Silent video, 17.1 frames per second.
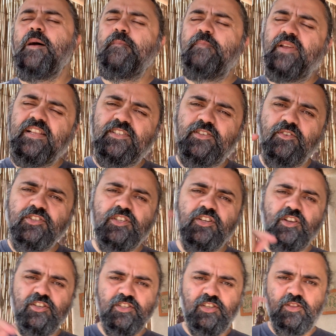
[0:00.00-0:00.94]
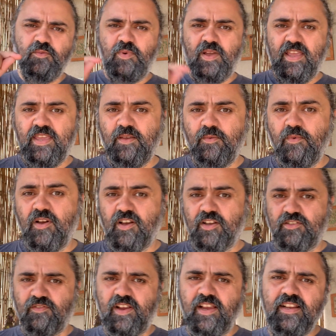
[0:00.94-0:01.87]
But it's also because of the way he
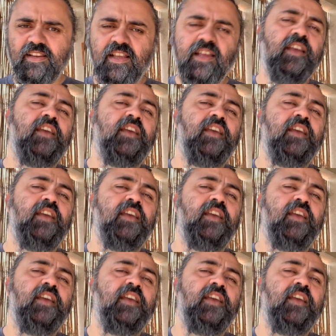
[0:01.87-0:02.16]
works, right?